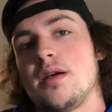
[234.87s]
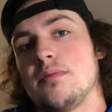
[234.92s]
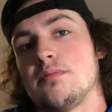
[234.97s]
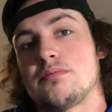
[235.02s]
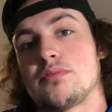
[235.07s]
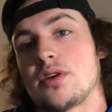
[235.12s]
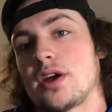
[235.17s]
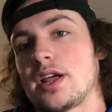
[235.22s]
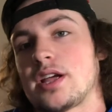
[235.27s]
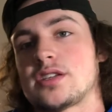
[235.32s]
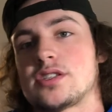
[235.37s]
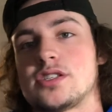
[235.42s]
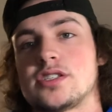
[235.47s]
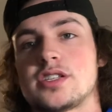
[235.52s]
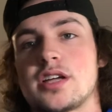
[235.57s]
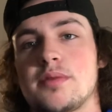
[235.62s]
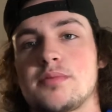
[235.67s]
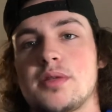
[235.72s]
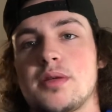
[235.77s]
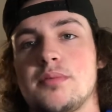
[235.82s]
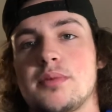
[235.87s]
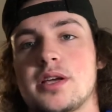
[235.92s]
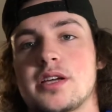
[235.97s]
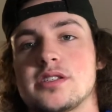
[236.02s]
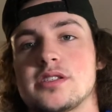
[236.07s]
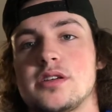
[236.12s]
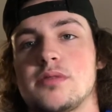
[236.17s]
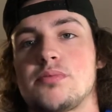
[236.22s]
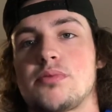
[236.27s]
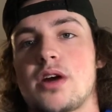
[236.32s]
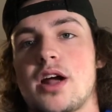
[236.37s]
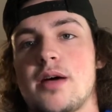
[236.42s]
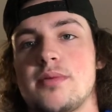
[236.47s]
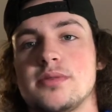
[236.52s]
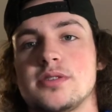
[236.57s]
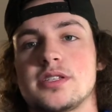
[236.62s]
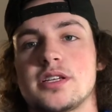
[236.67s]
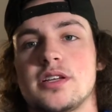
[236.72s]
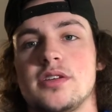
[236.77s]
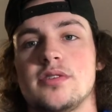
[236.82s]
breaks or something, because they're
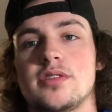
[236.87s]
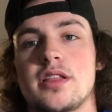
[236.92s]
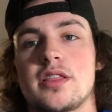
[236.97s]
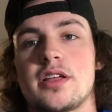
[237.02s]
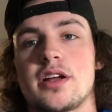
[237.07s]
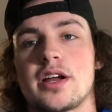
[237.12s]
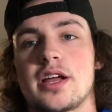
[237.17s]
promising you that they're